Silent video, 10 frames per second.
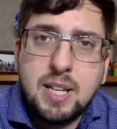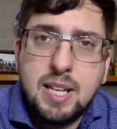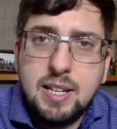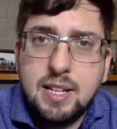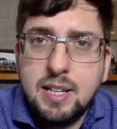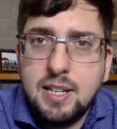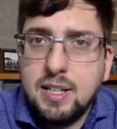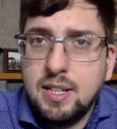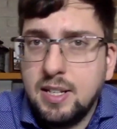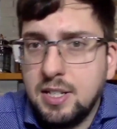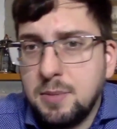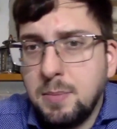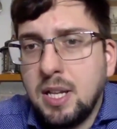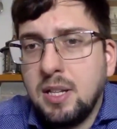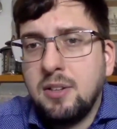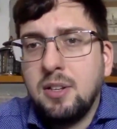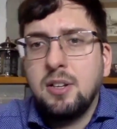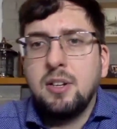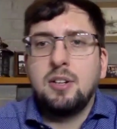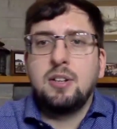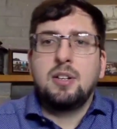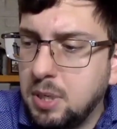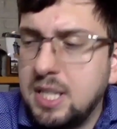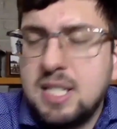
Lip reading: and the smell. But